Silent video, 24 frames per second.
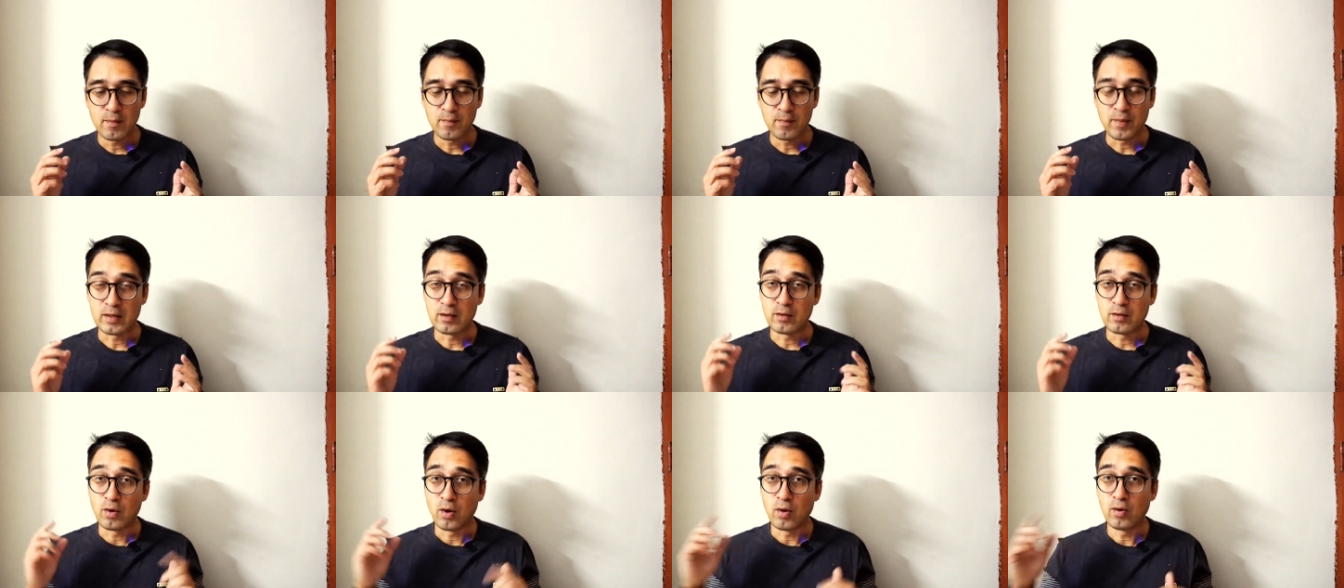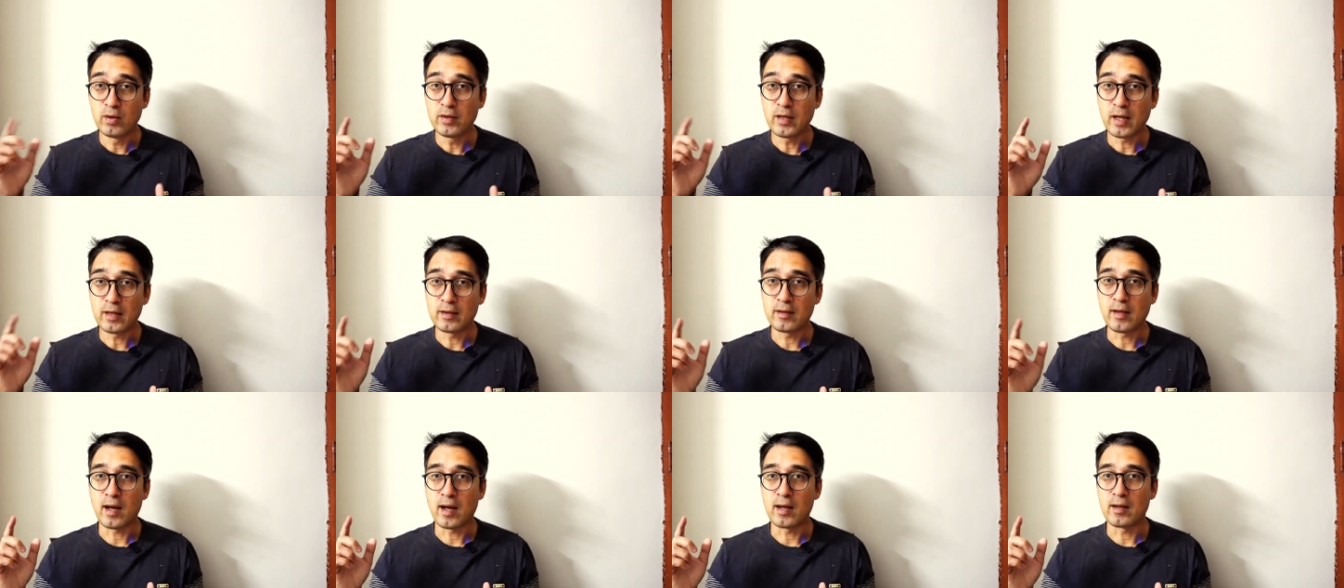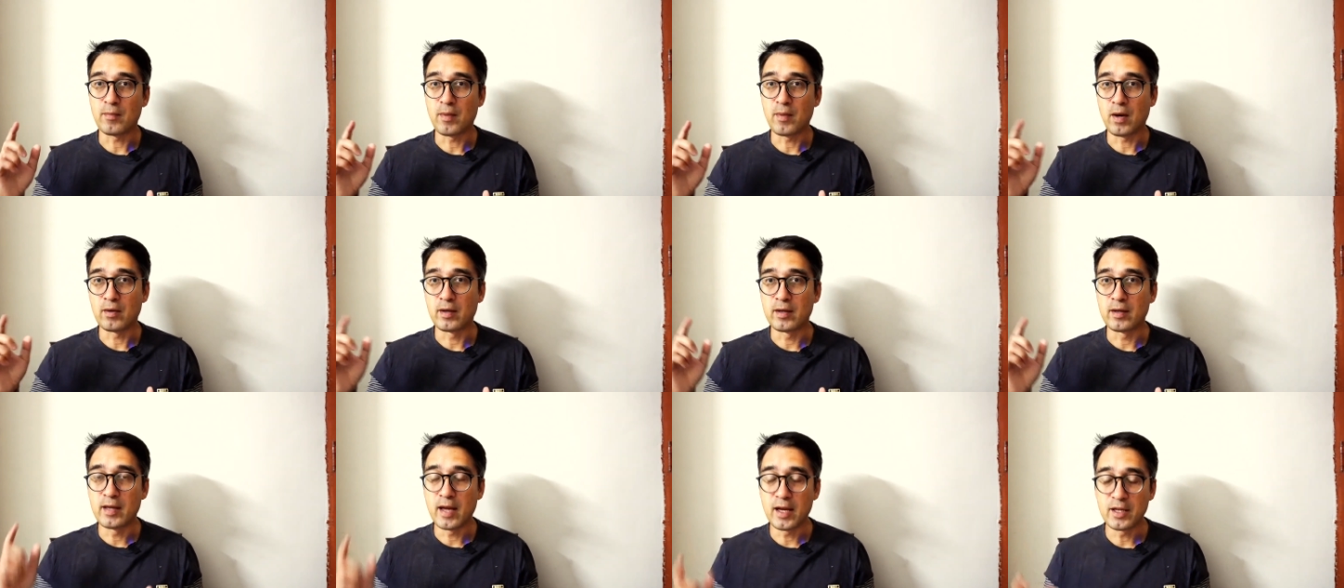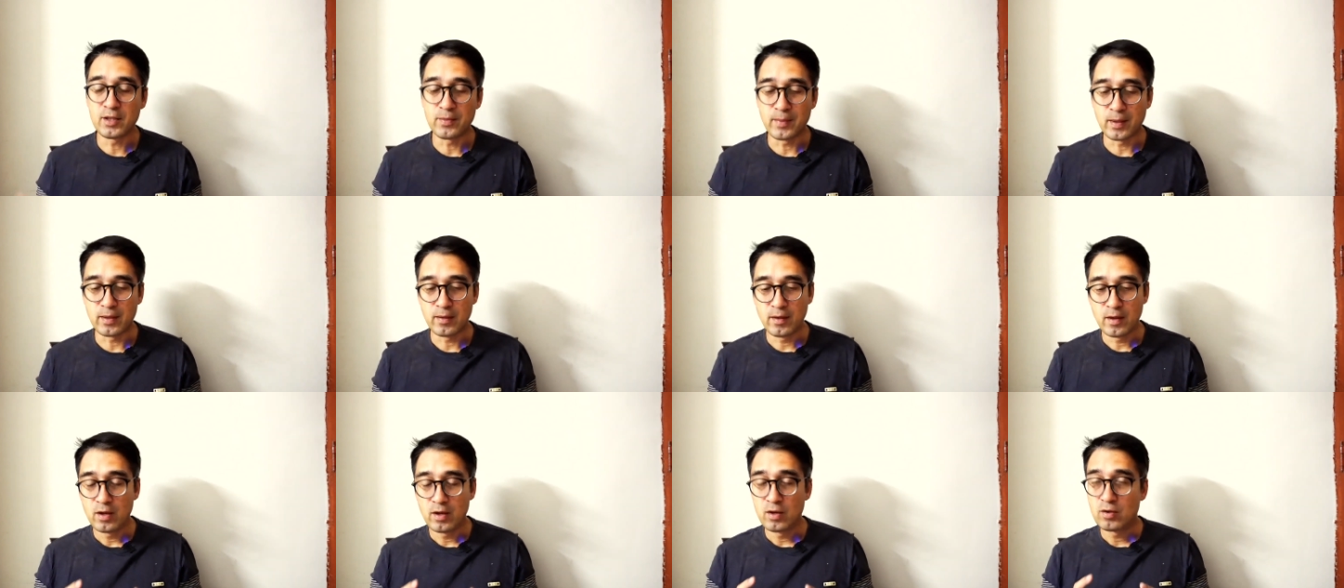But hold that thought about
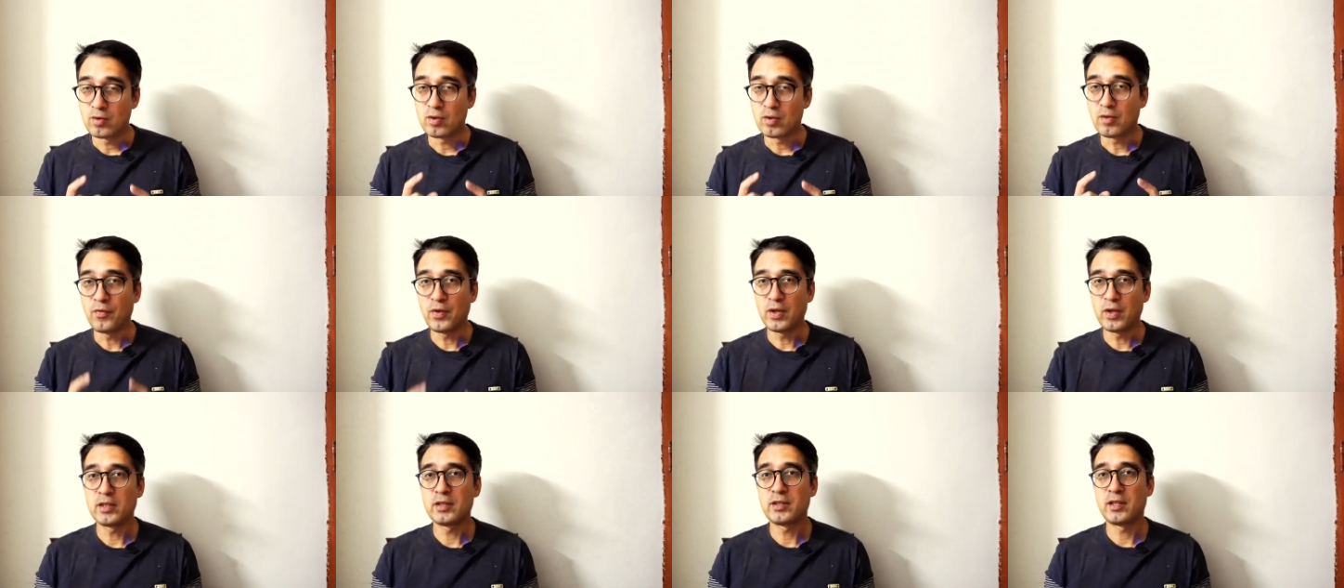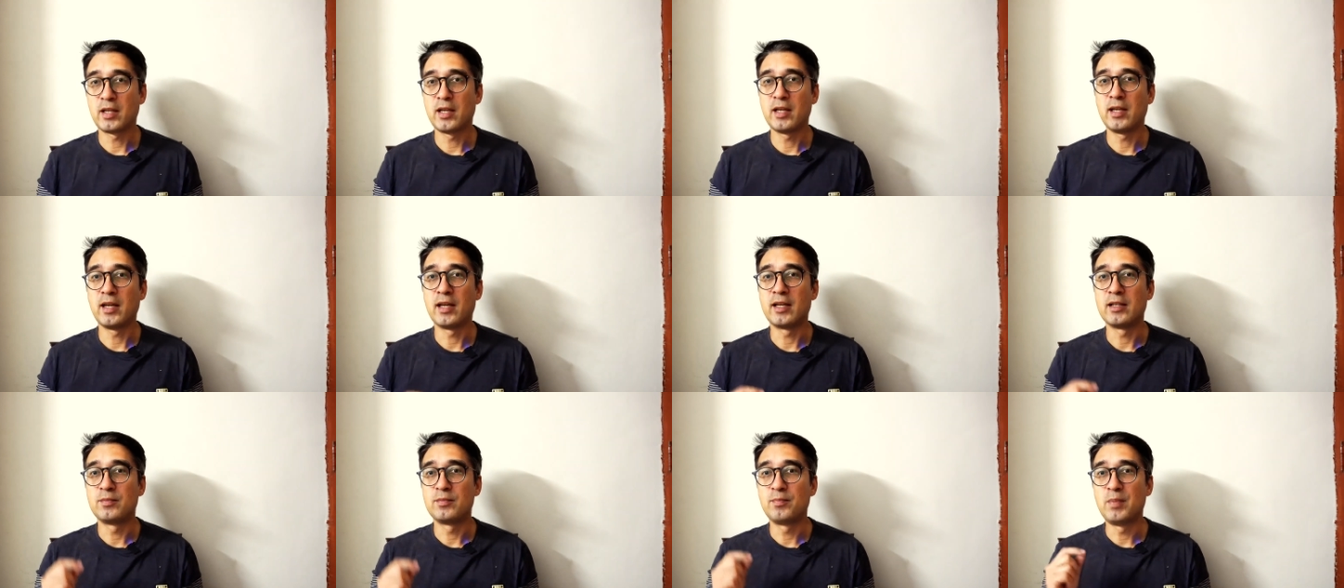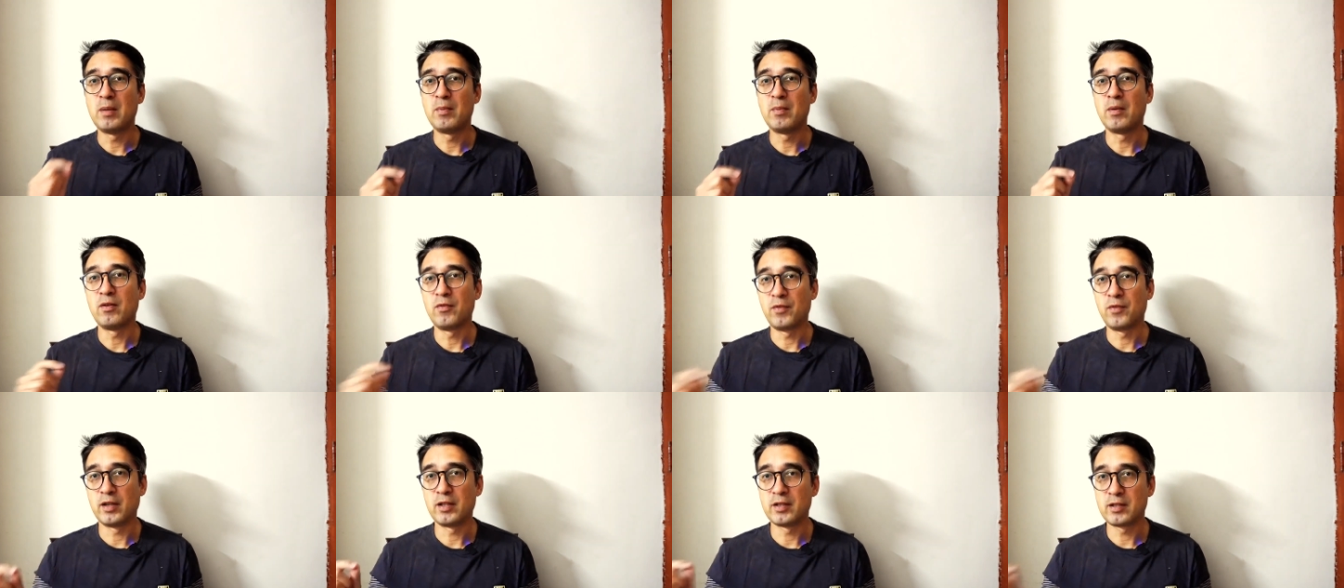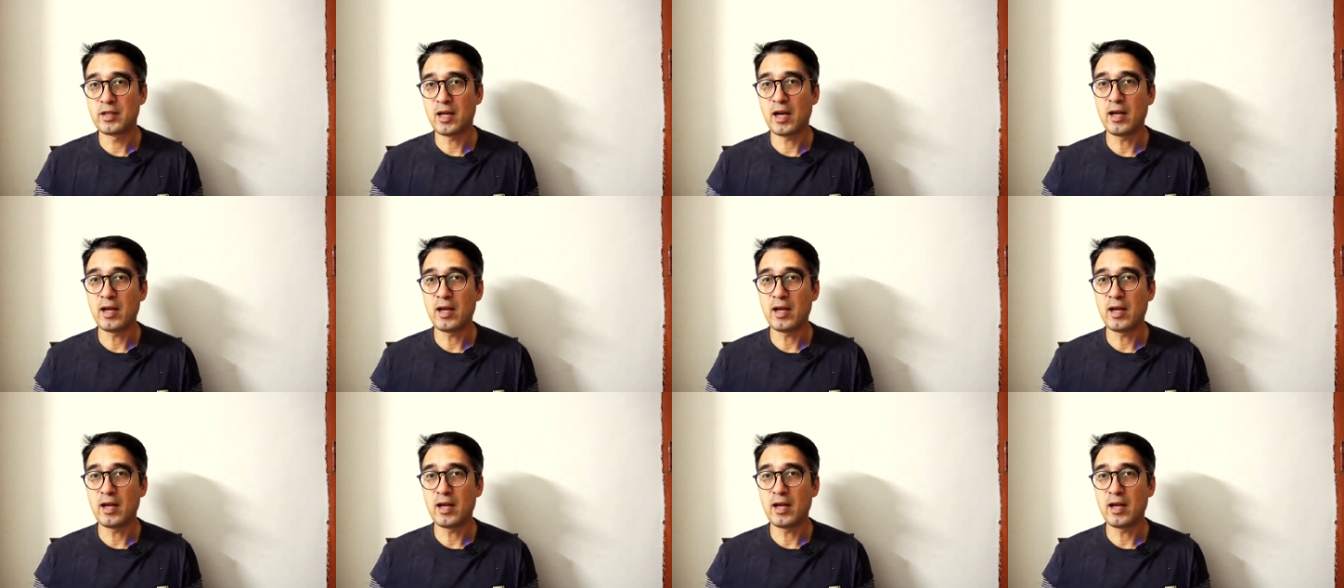engagement. The first thing is people first